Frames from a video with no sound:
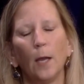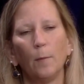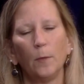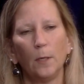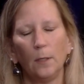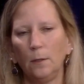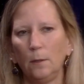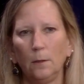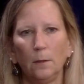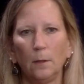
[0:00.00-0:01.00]
The
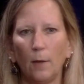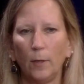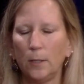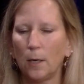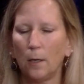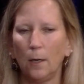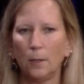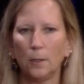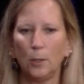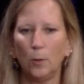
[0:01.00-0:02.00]
lovely
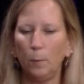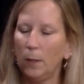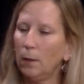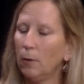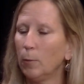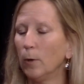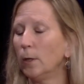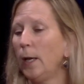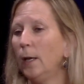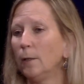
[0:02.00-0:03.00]
psychologist who had been there
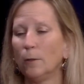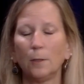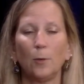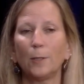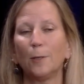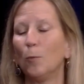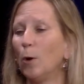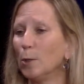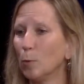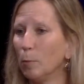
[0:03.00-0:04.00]
burned candles. So actually the
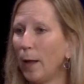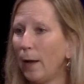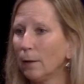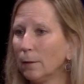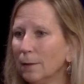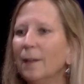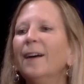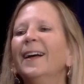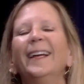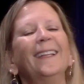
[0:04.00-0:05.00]
walls were black.
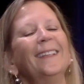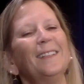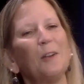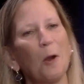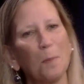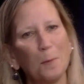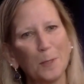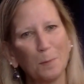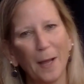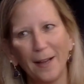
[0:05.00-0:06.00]
The carpet
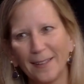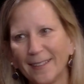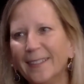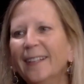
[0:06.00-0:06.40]
was black.